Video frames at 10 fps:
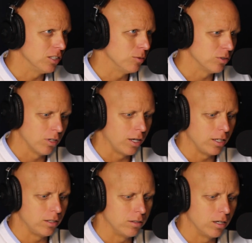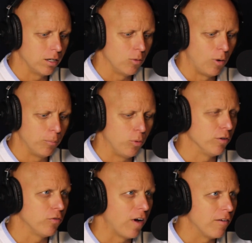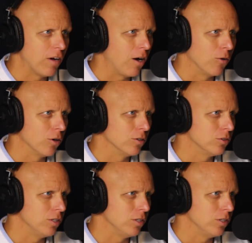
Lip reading: and it was like 1.5 hours,